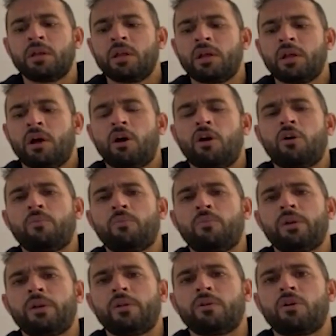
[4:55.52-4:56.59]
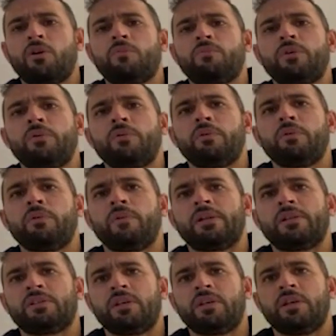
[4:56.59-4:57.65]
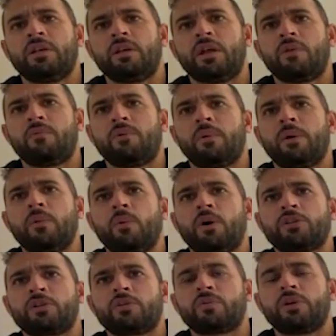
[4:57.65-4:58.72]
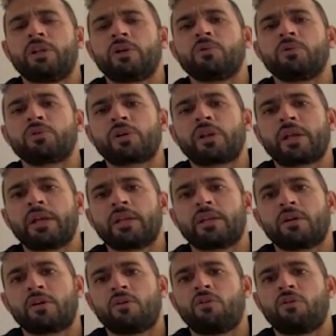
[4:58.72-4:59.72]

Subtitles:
Hopefully we will see, we will watch a really good cricket,